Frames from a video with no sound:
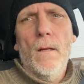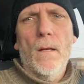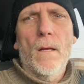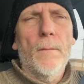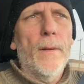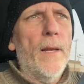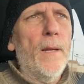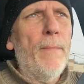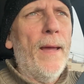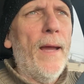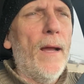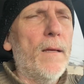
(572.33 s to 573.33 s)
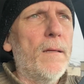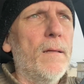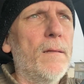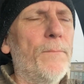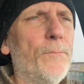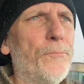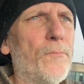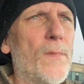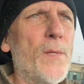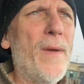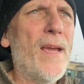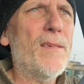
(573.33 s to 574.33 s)
I'm headed back
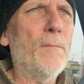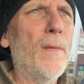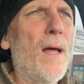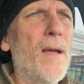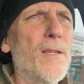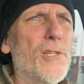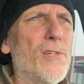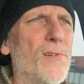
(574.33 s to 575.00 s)
to make some lunch.